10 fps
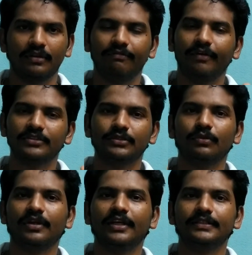the
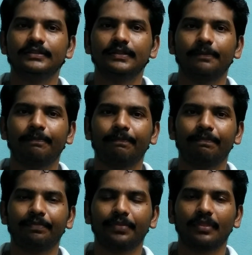first one is
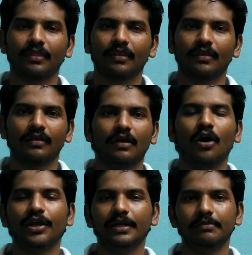
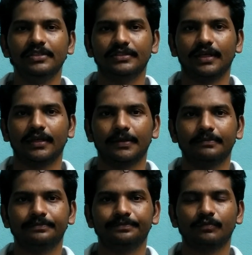oily bilge tank.
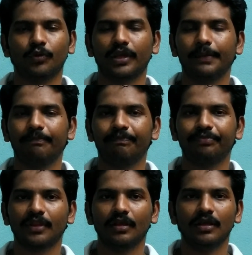Okay,
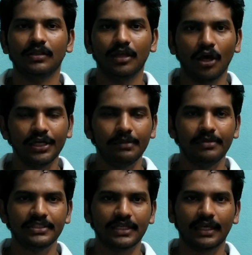the
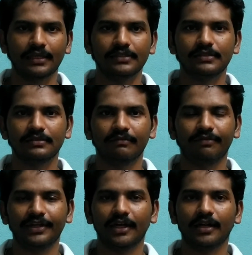oily bilge tank
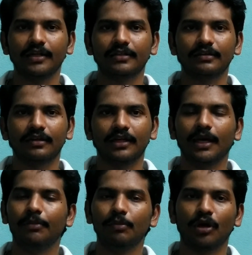is fitted
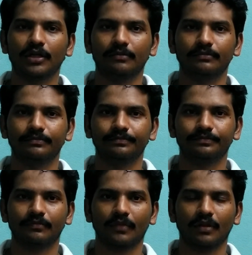at double bottom.
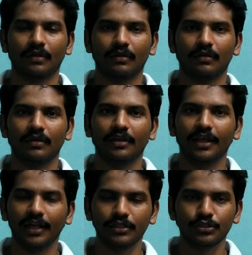
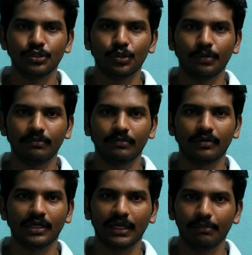In engine
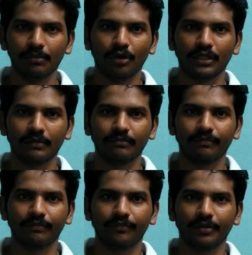room, double
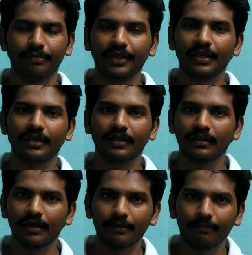bottom will be
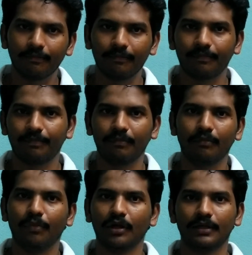in the
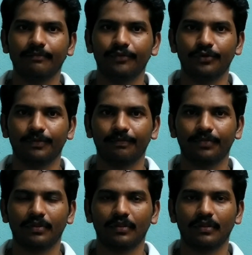bottom
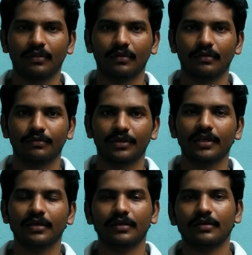floor.
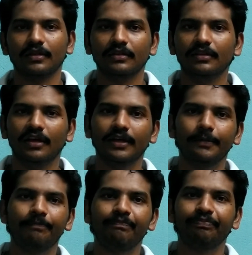Okay,
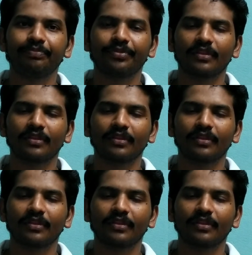the